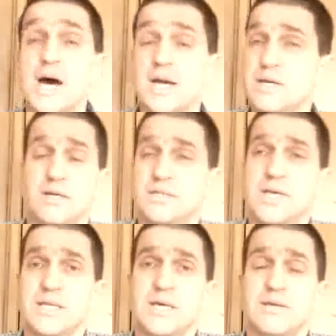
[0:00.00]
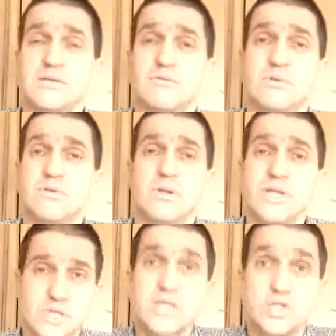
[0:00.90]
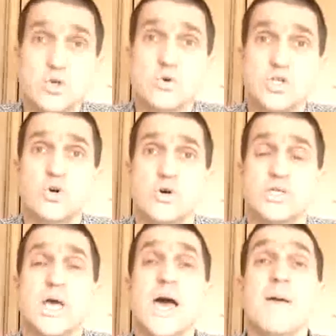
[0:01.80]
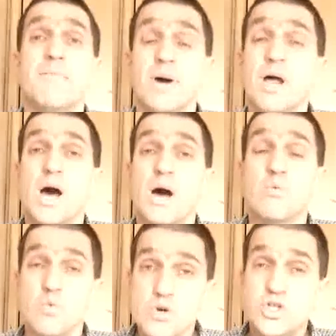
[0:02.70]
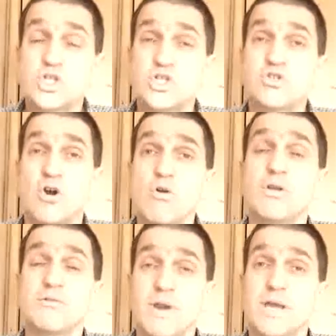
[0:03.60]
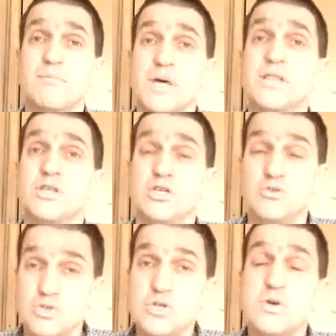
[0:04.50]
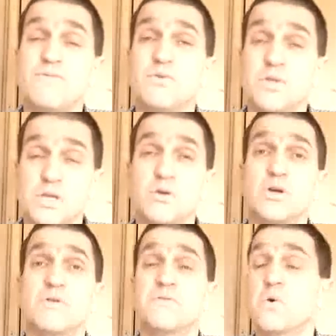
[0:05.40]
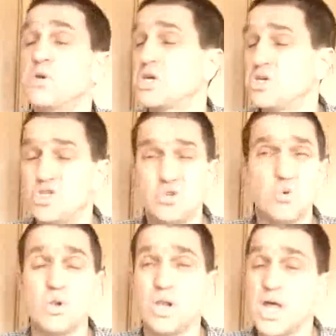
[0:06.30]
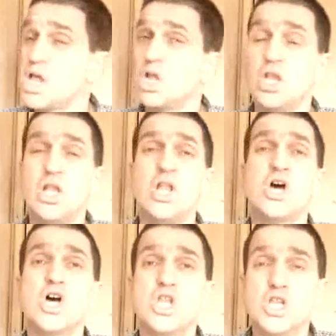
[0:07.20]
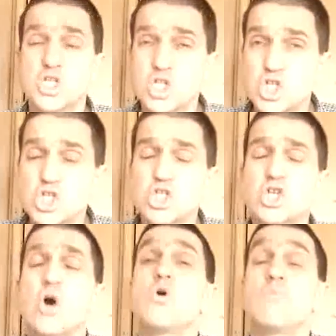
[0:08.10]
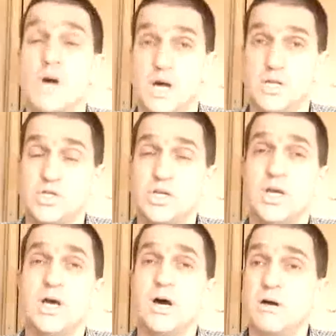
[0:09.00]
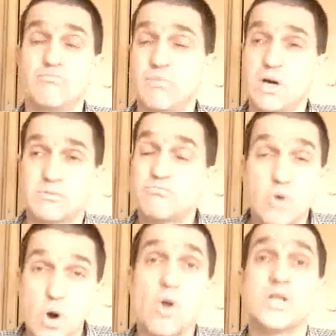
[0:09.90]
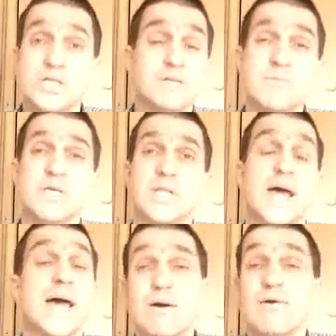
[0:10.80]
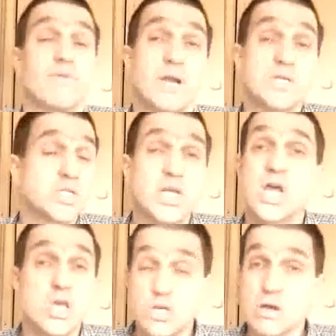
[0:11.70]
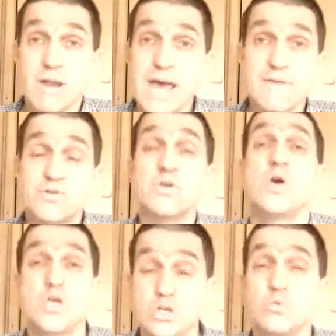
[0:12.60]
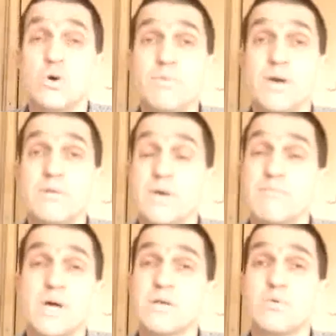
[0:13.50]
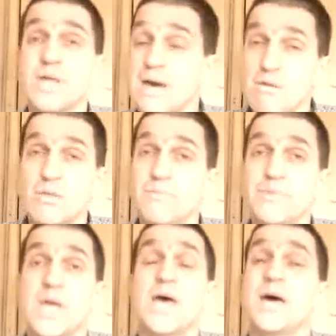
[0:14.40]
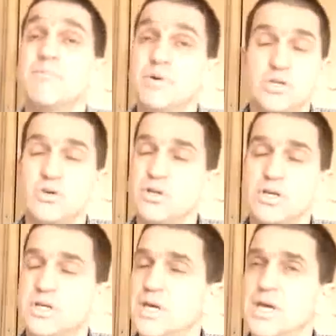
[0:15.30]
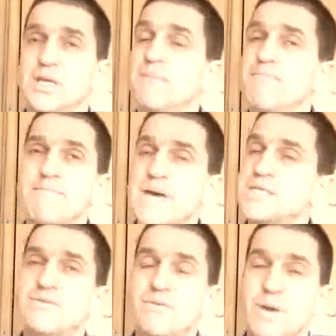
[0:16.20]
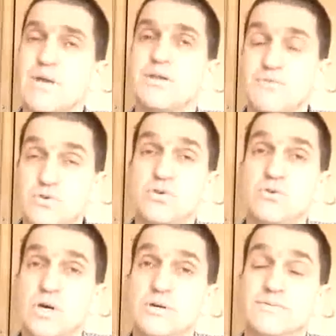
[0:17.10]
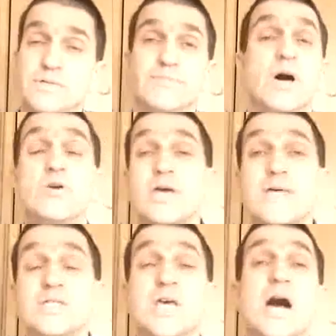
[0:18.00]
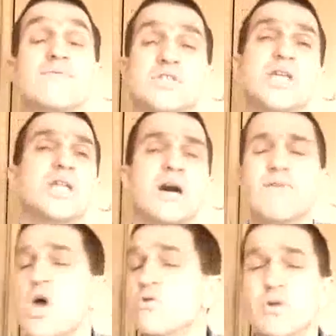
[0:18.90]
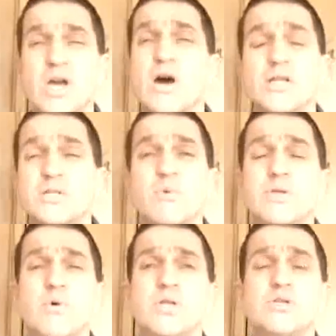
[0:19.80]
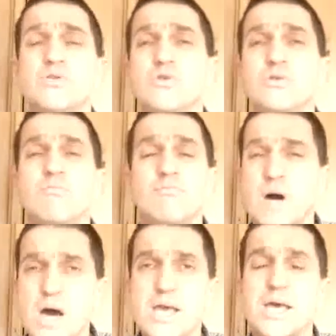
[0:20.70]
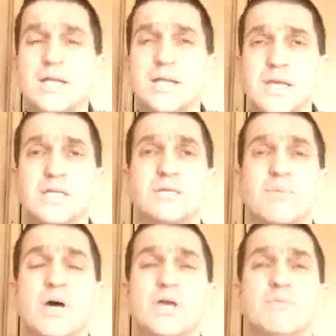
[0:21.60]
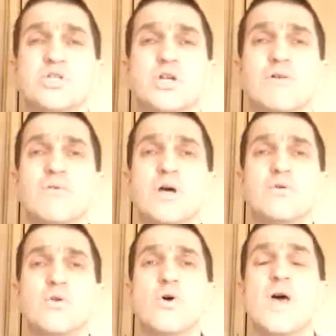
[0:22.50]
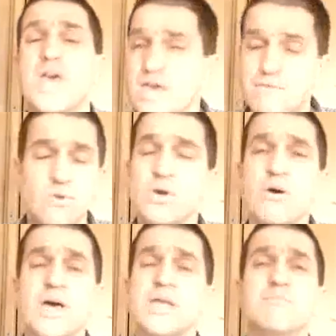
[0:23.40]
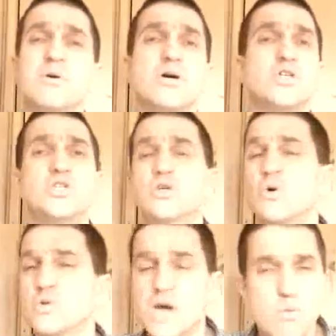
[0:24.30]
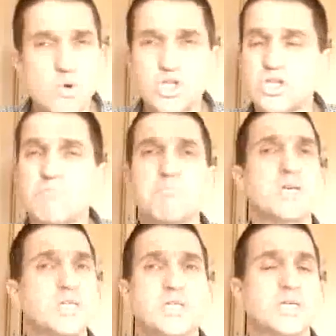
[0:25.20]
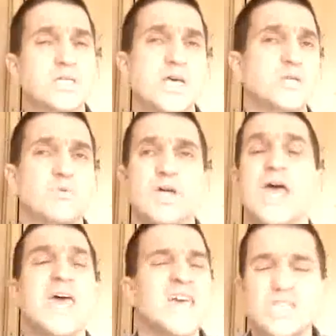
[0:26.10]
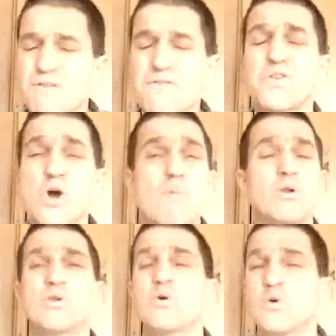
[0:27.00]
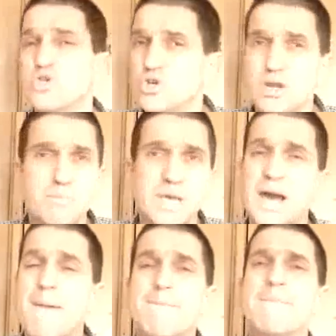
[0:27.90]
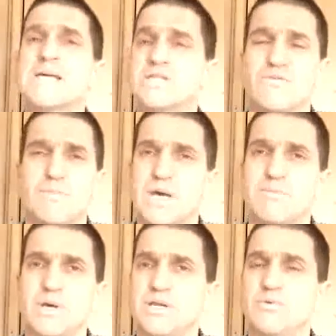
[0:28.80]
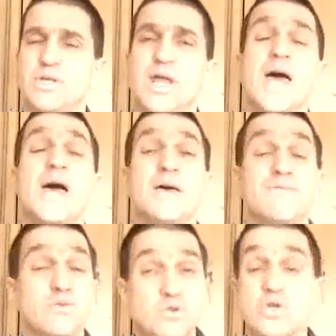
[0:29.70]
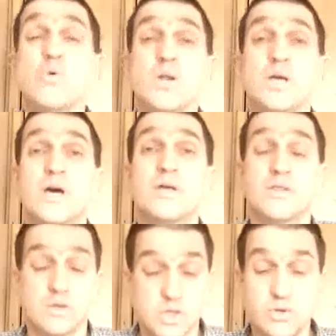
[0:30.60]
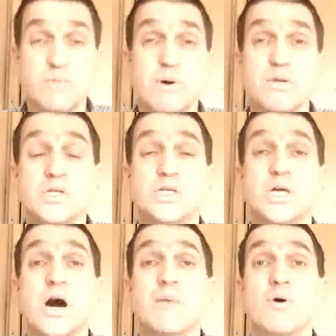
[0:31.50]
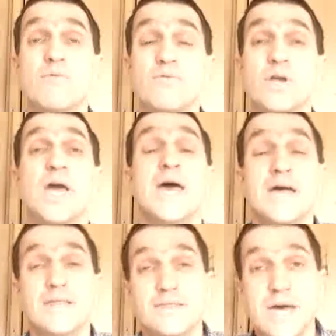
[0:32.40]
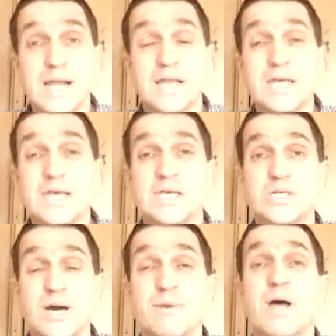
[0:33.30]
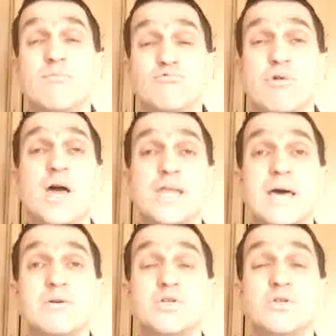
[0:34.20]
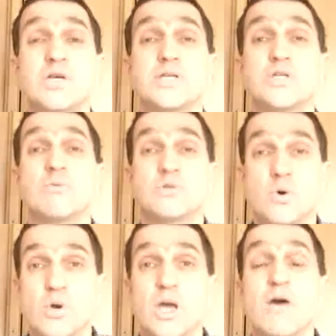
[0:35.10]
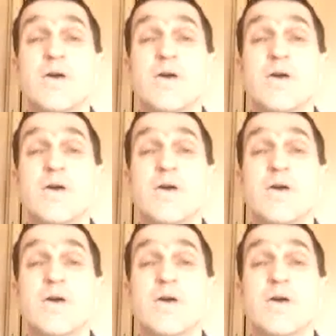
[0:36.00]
I can't take that. You know, that's your choice. But I would strongly recommend that you do if you think you can afford it, because you will learn so much. I honestly mean that. However, as I said, you don't have to. You will be able to make money without them, but you're going to gain a massive amount if you do go for it. Okay, that's it. I've said enough. Regardless of whether you want to use my link to buy Commission Overload or not, if you go ahead and purchase the course, I wish you the best of success with it. It's a phenomenal course. You're going to make a massive amount of money with it. If you do want to get those 3 bonuses that I'm offering, that link is coming up right now as soon as I stop talking.